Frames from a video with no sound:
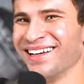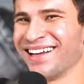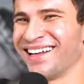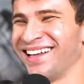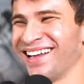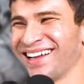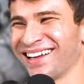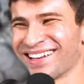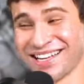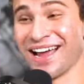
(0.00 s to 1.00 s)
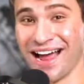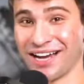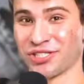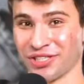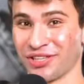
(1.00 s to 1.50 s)
because I
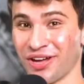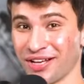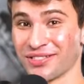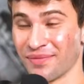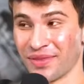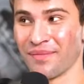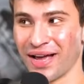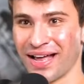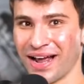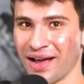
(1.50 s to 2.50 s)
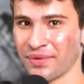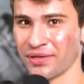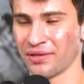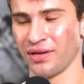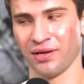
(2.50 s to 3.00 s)
actually thought something bad
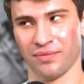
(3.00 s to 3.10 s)
happened, yeah.